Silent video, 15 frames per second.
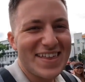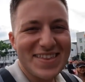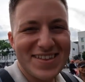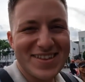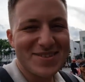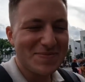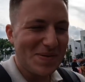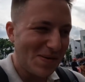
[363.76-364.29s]
think
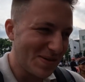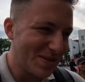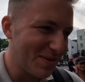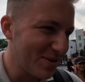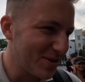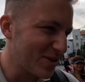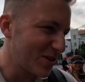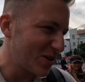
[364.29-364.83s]
this is probably the
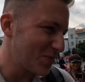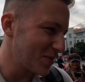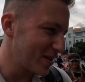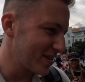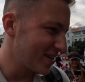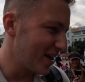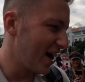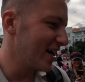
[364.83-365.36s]
most
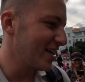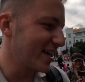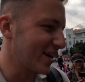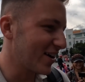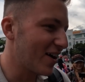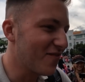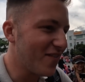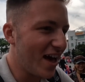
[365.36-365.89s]
stupid
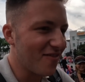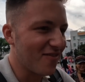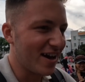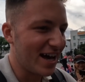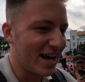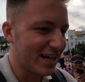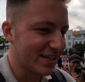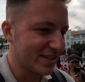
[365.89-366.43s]
idea I've ever
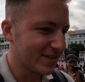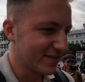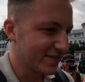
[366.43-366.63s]
had.